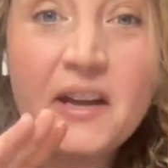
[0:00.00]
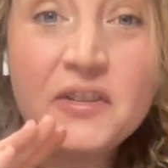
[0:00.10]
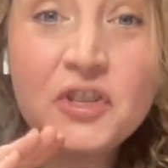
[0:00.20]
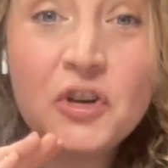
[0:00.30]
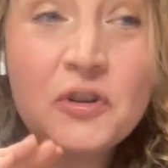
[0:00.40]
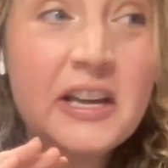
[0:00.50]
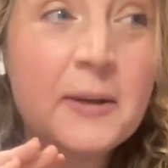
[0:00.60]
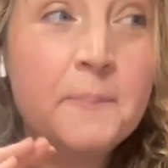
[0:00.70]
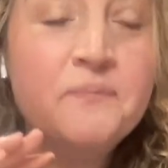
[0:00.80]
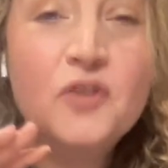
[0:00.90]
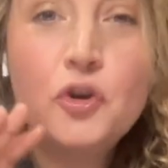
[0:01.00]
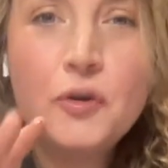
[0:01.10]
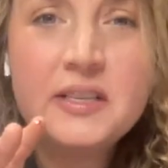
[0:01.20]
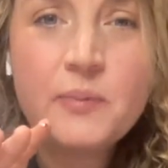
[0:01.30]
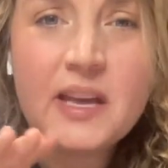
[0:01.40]
It's so like
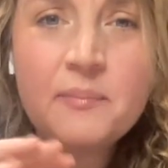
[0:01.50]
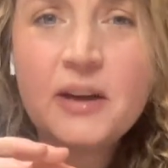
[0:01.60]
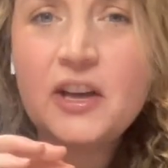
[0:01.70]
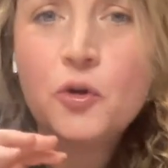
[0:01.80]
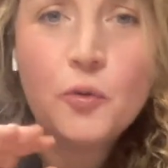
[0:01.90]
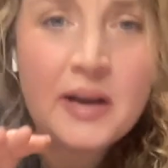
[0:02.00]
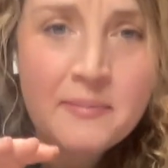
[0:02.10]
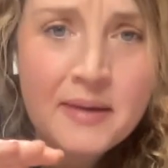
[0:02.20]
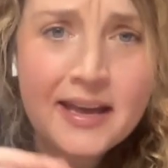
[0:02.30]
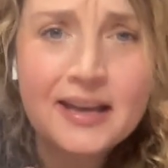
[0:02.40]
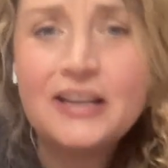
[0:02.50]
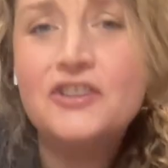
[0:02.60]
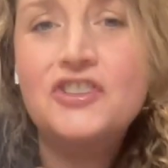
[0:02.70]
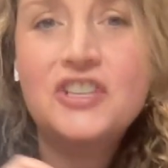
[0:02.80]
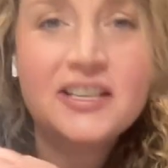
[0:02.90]
crispy, but creamy
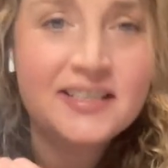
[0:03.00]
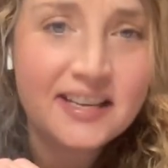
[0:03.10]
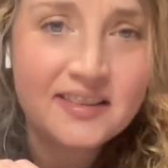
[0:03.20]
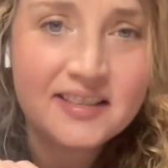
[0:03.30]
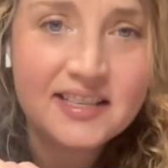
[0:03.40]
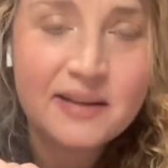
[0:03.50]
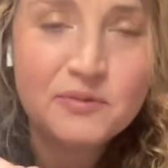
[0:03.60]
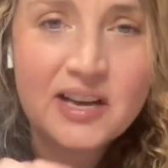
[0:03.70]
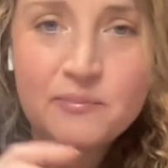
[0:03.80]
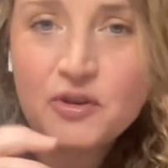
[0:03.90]
and cheesy at the same time.